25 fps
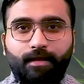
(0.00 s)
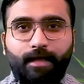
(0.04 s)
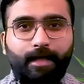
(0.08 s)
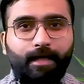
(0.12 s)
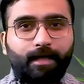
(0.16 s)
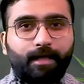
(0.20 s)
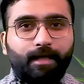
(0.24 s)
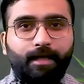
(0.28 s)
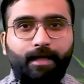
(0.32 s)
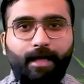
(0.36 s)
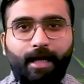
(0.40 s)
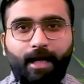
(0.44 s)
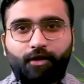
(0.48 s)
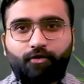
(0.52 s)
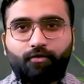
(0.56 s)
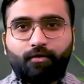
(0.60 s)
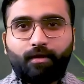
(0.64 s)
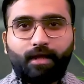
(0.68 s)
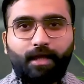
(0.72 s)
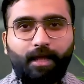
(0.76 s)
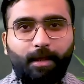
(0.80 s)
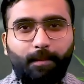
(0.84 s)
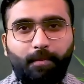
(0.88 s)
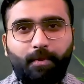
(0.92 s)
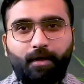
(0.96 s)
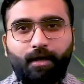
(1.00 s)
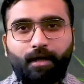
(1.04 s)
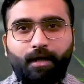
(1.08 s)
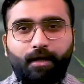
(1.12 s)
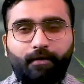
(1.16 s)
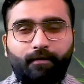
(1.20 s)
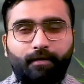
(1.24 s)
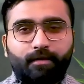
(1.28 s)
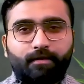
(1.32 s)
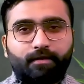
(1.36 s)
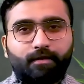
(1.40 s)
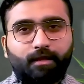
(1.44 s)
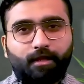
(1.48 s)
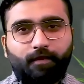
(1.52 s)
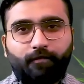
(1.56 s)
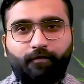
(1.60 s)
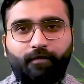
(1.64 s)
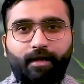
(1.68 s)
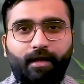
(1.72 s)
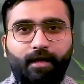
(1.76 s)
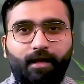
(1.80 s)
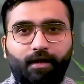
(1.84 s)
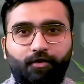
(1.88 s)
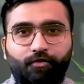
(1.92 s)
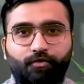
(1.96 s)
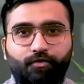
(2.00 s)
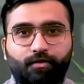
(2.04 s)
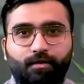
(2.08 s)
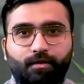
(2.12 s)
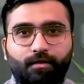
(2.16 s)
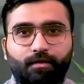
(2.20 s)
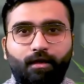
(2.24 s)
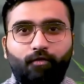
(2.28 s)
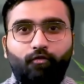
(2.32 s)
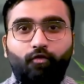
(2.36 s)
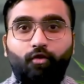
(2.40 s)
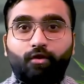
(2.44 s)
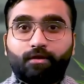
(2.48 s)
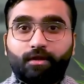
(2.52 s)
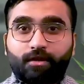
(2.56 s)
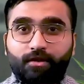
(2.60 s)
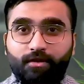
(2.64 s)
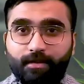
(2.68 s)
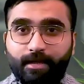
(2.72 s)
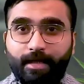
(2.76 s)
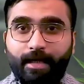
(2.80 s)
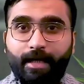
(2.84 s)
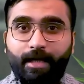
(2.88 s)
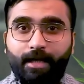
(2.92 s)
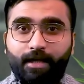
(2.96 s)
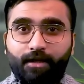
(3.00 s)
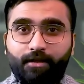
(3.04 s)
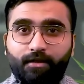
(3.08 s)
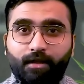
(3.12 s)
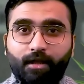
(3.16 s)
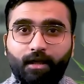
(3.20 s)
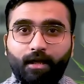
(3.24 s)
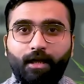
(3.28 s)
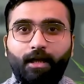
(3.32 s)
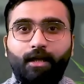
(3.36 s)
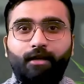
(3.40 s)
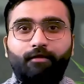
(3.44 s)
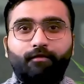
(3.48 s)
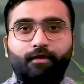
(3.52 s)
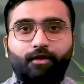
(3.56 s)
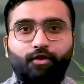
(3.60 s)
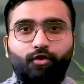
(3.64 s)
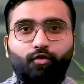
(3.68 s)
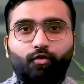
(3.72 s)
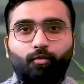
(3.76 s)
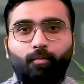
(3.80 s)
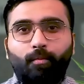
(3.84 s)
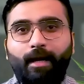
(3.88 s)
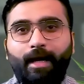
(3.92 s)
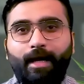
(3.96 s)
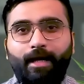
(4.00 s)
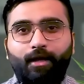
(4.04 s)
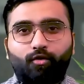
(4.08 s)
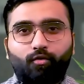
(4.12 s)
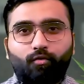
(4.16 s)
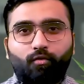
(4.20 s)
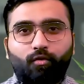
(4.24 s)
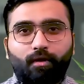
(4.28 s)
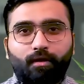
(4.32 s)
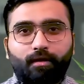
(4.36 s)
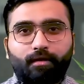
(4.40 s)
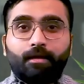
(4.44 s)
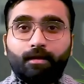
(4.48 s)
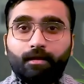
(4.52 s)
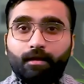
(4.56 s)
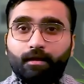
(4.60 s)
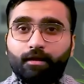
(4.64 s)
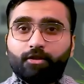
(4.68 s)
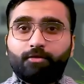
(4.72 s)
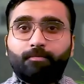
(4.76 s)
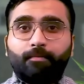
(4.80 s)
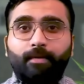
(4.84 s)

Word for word: and a national APRN certification for the stage in which you plan to work. Nurse